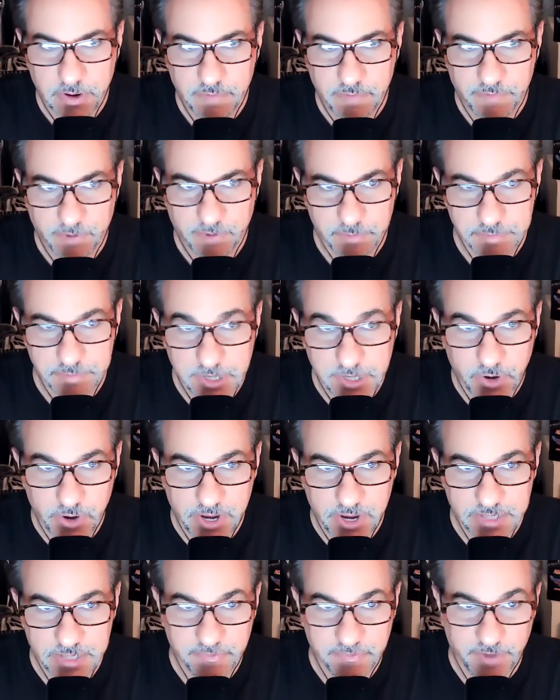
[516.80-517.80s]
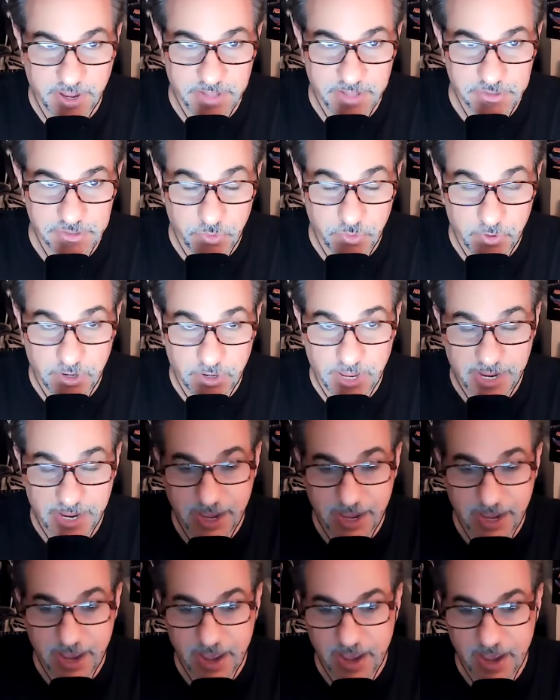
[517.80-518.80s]
from serious fans who are like,
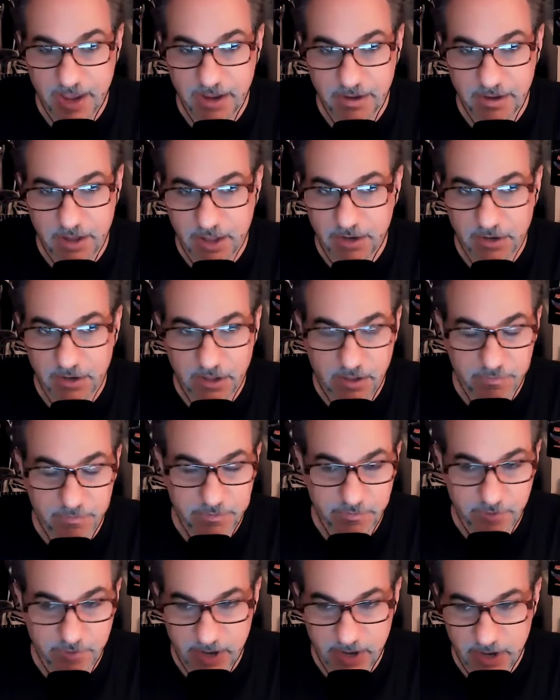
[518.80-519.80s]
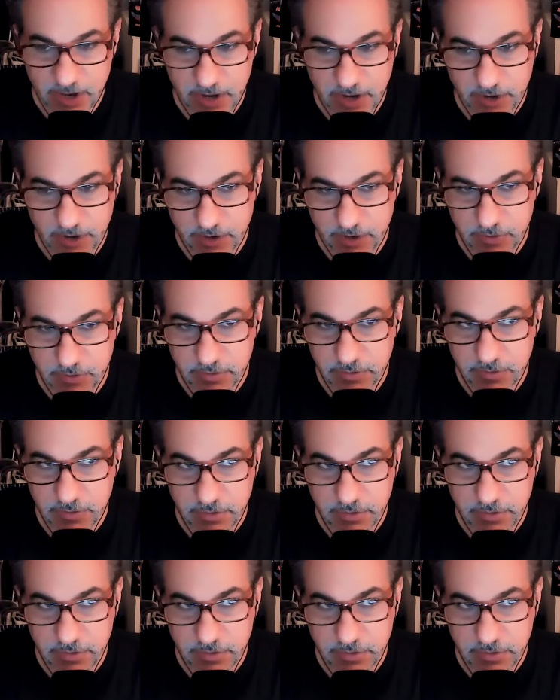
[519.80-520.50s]
hey, I loved Van Halen.